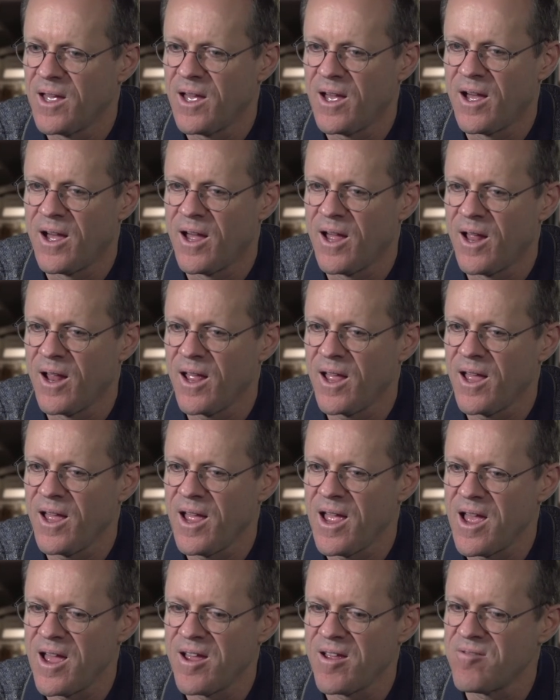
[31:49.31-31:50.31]

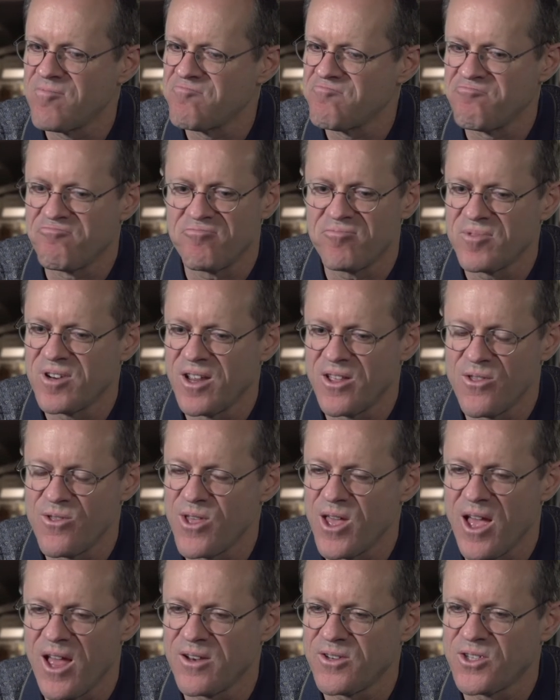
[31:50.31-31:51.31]

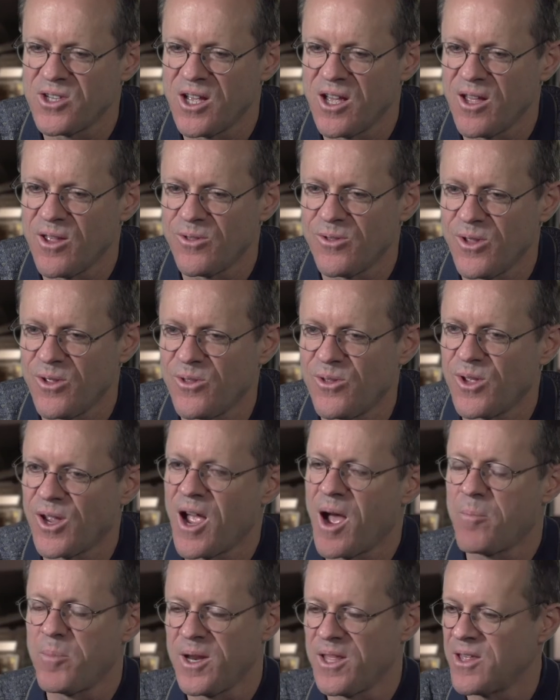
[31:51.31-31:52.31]
that the
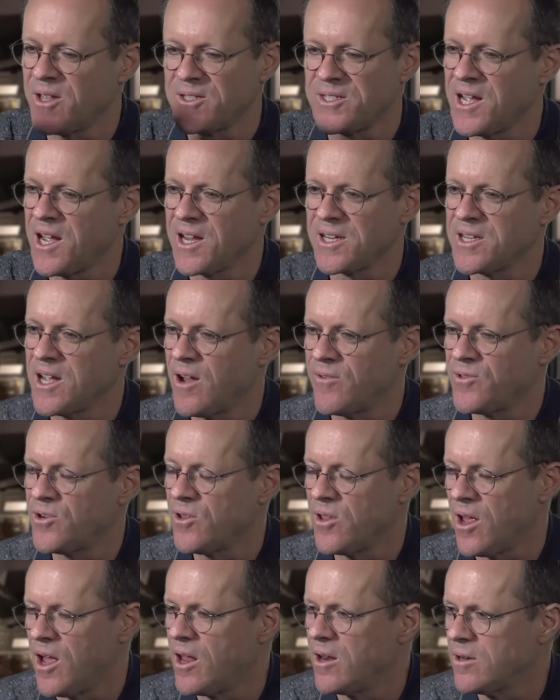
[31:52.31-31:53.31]
company then tanked
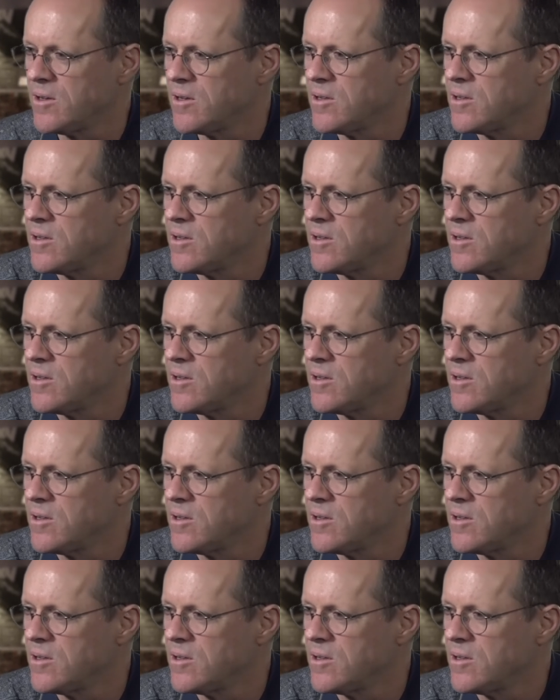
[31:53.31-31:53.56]
after that.